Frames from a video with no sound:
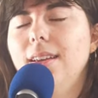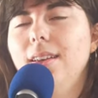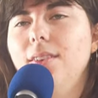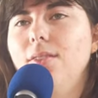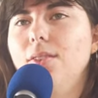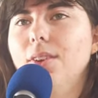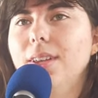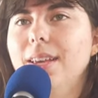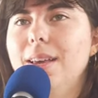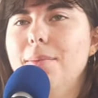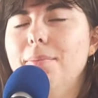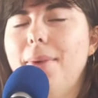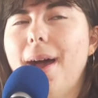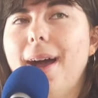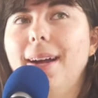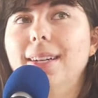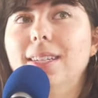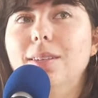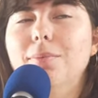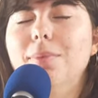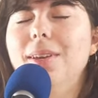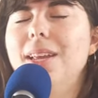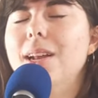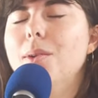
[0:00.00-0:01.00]
really
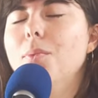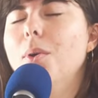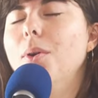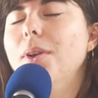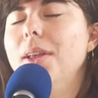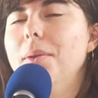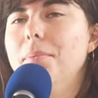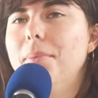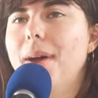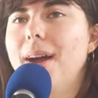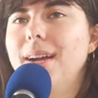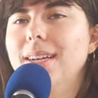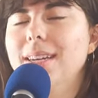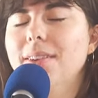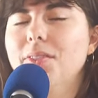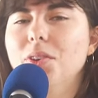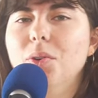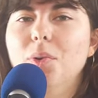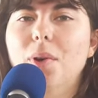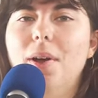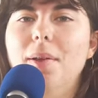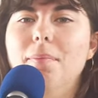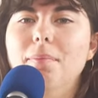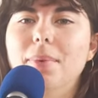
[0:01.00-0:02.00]
impacted me, and it won't impact
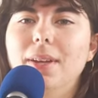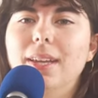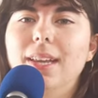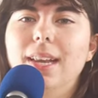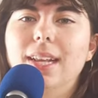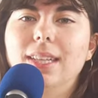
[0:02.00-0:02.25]
everyone, but